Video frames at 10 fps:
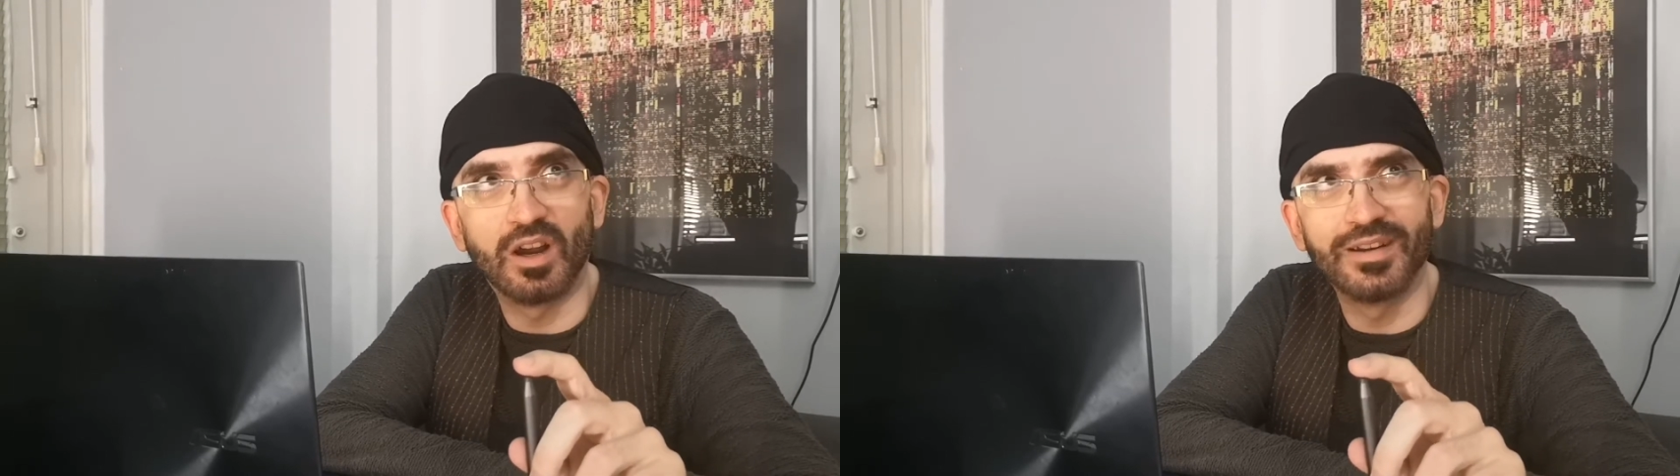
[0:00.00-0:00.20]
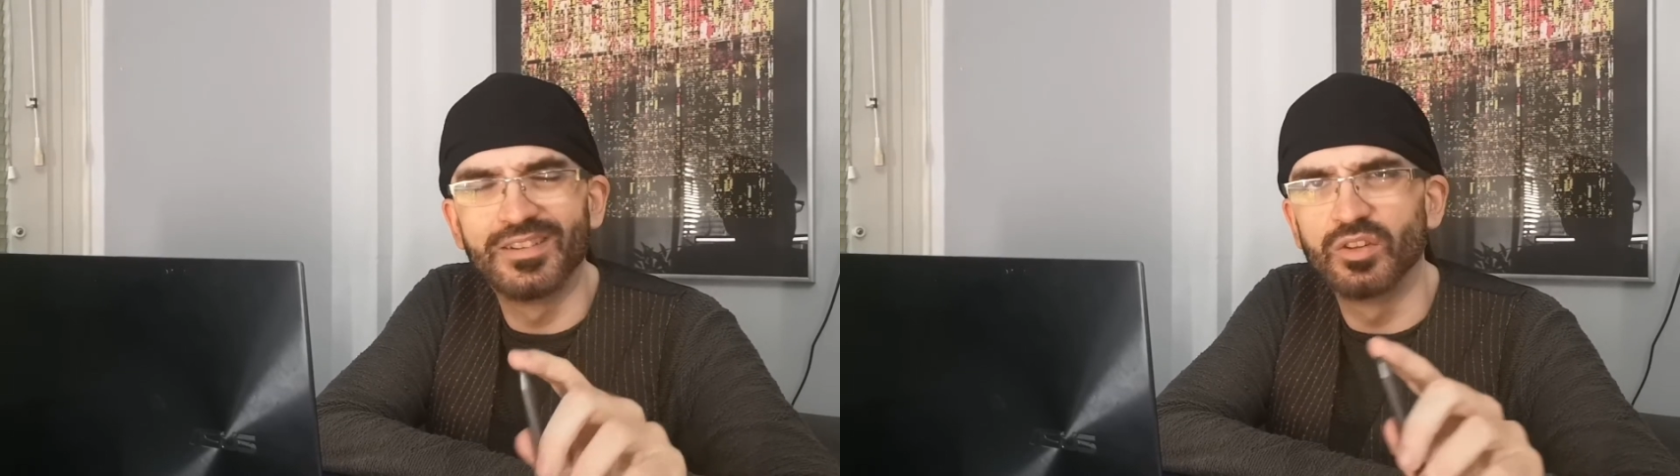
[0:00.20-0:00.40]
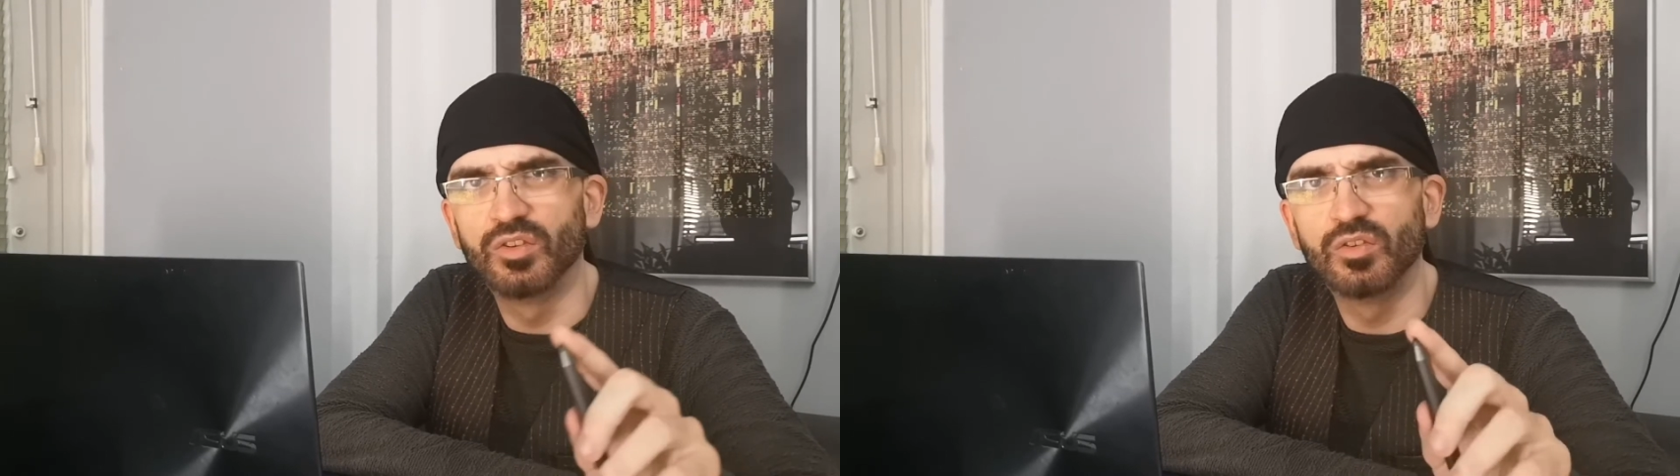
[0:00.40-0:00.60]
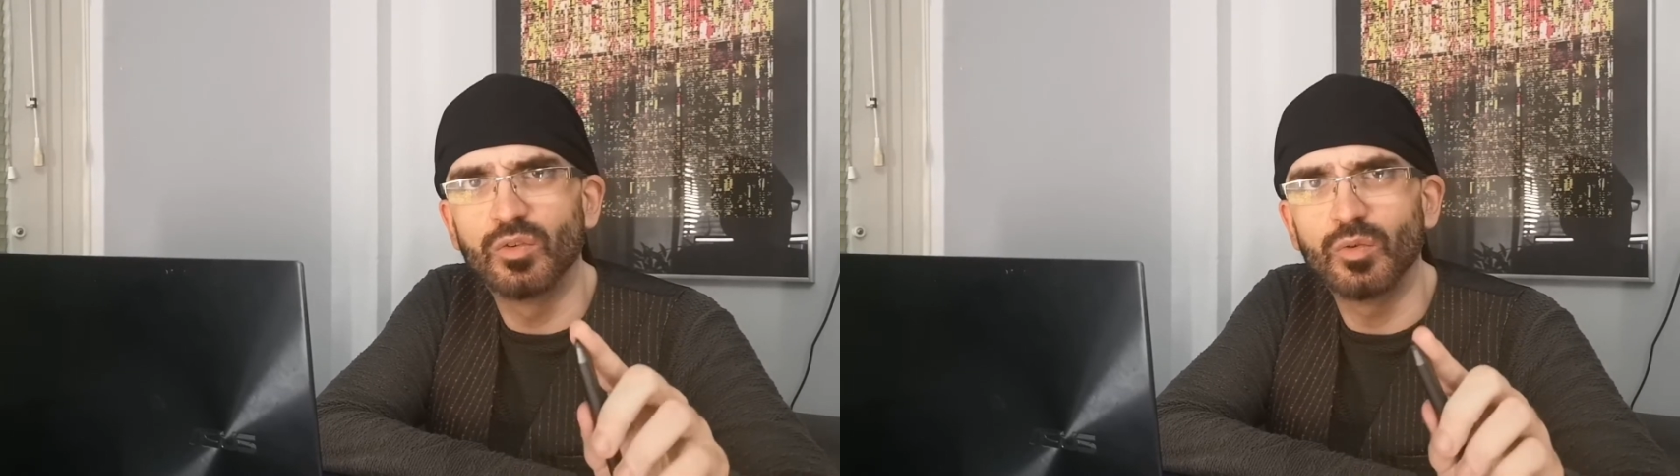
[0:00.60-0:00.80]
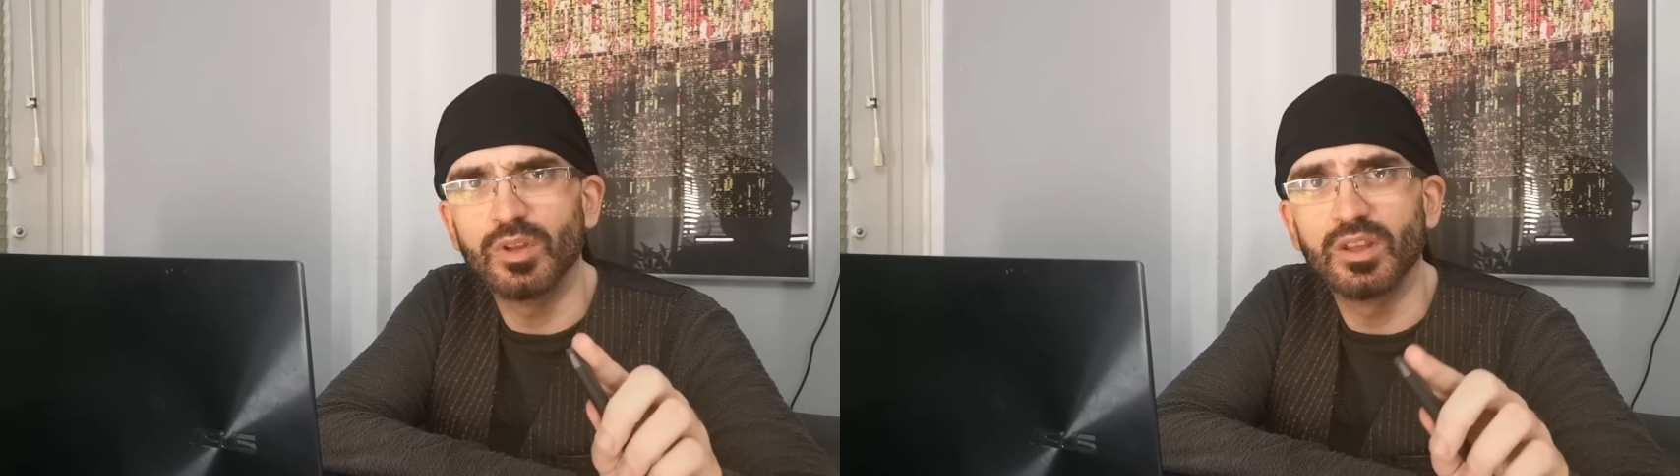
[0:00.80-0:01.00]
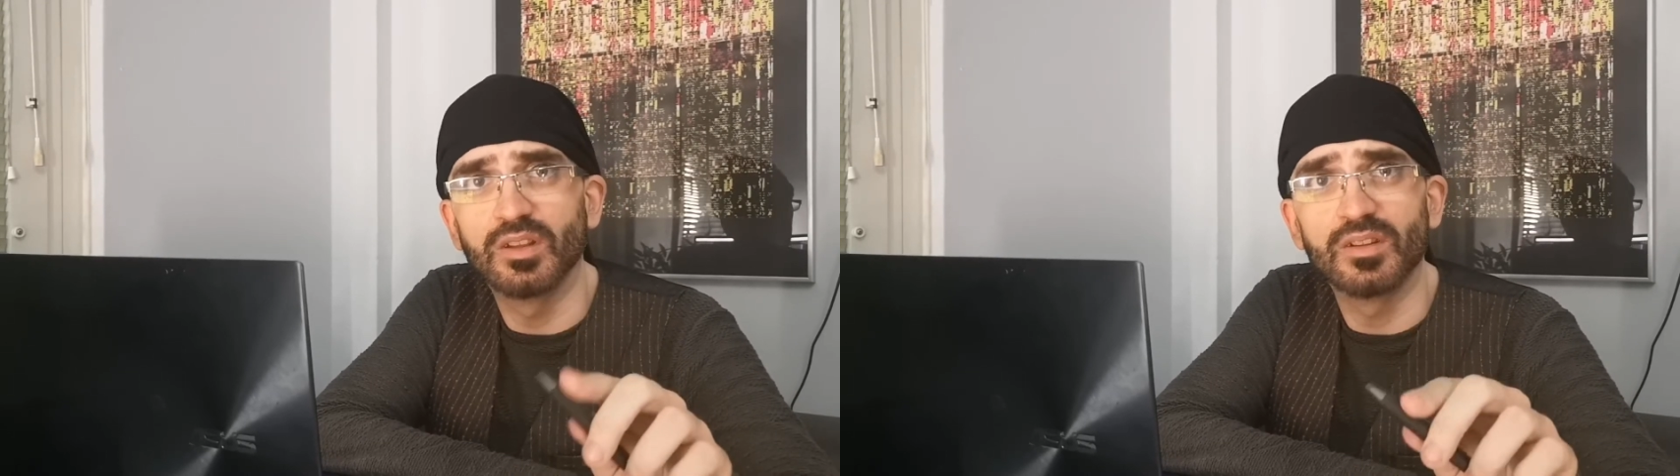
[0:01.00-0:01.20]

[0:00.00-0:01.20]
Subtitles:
artistry,